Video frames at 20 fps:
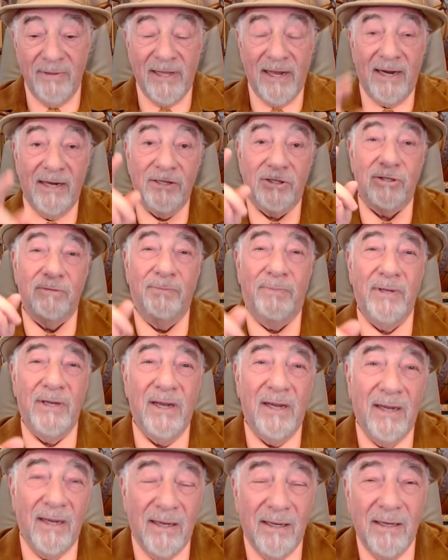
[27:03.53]
that ancient
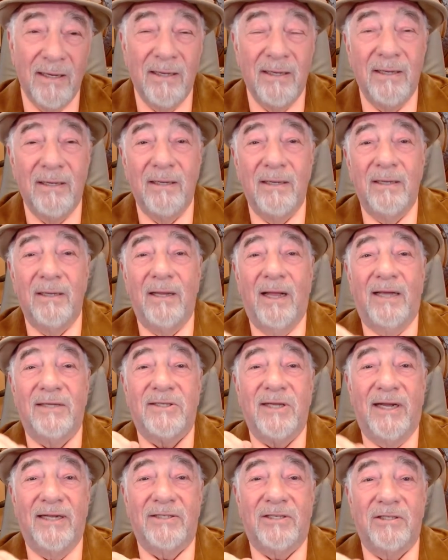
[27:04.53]
being
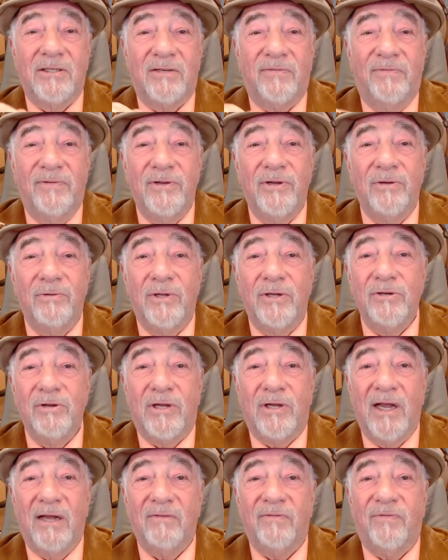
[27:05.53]
has answers for you that you
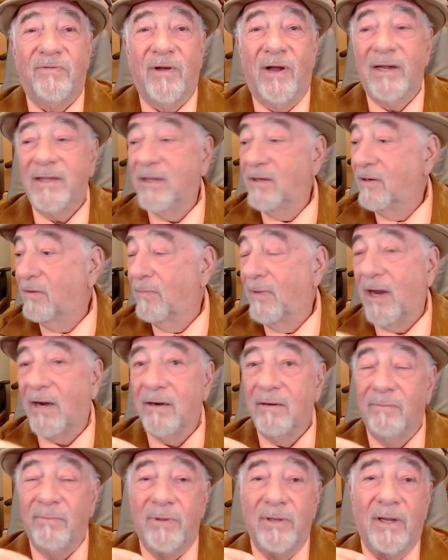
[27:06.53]
can't find in your
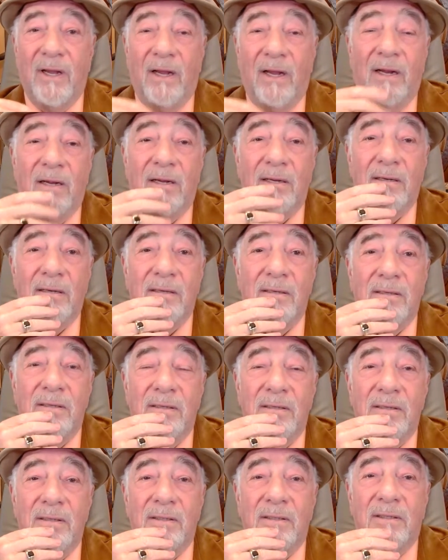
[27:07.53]
modern being.
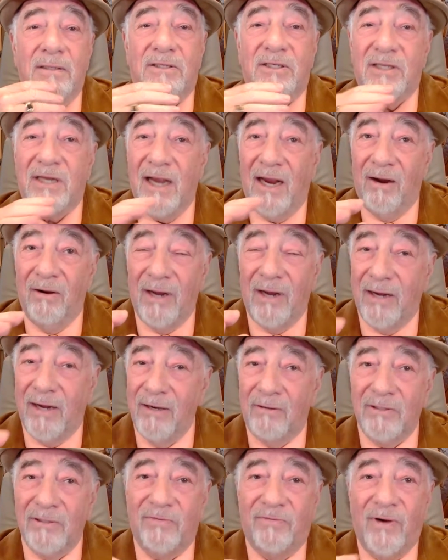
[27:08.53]
It's scary. I
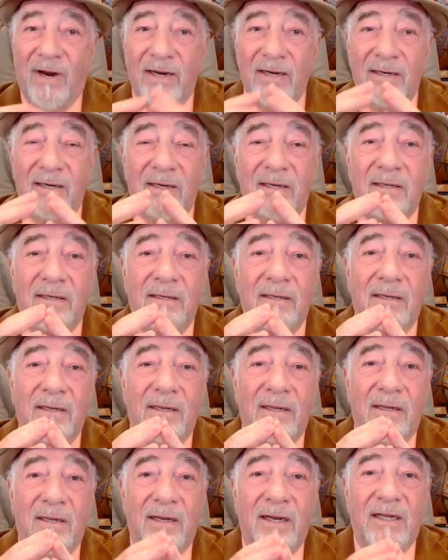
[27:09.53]
know it's frightening.
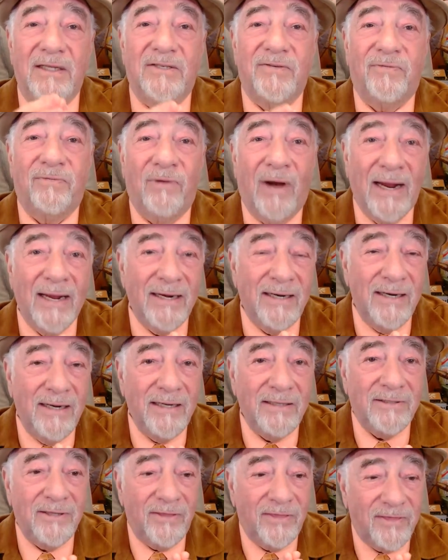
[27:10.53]
It's
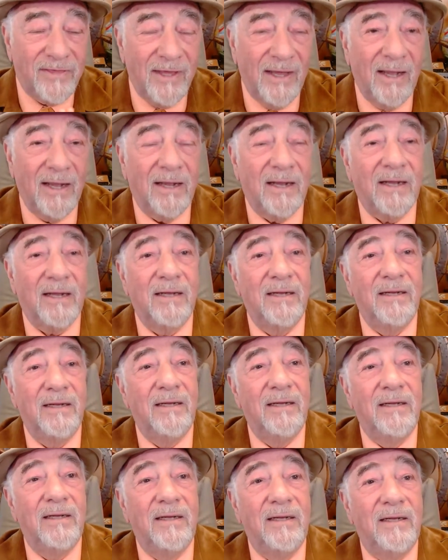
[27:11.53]
frightening to think
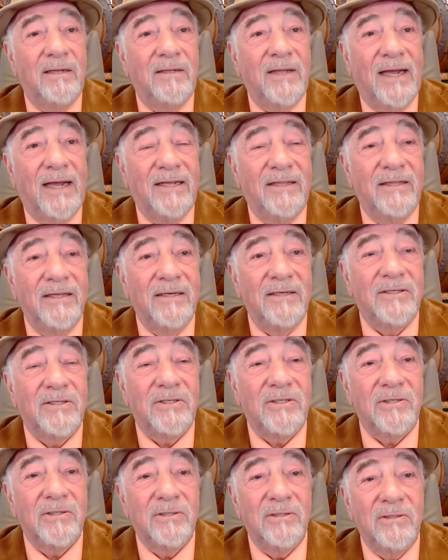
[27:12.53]
like
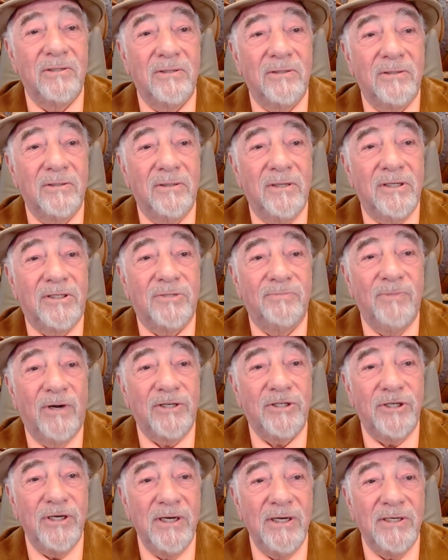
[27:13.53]
this. It's
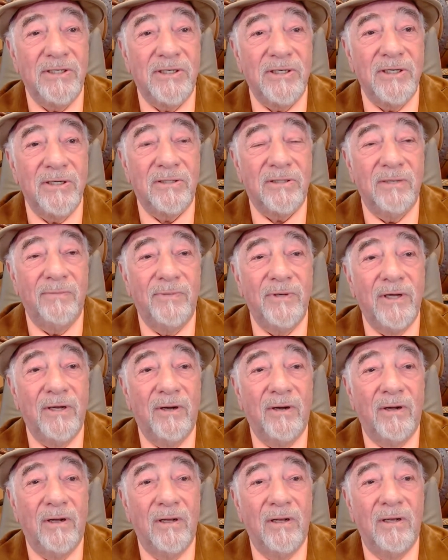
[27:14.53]
much easier to be
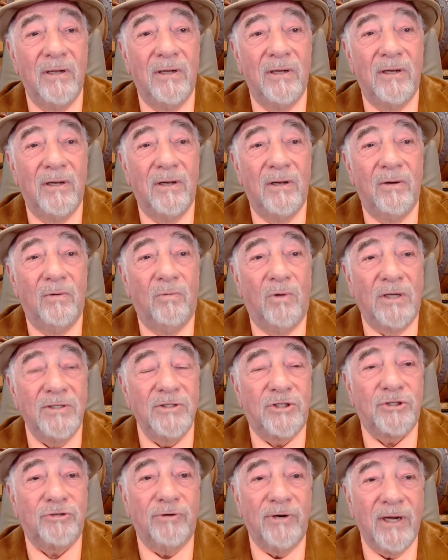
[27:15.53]
a one
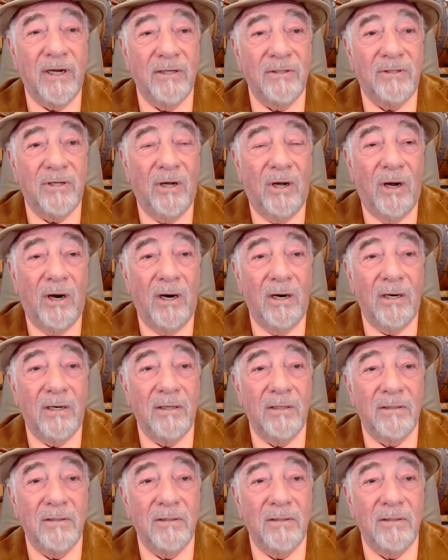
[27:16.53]
string guitar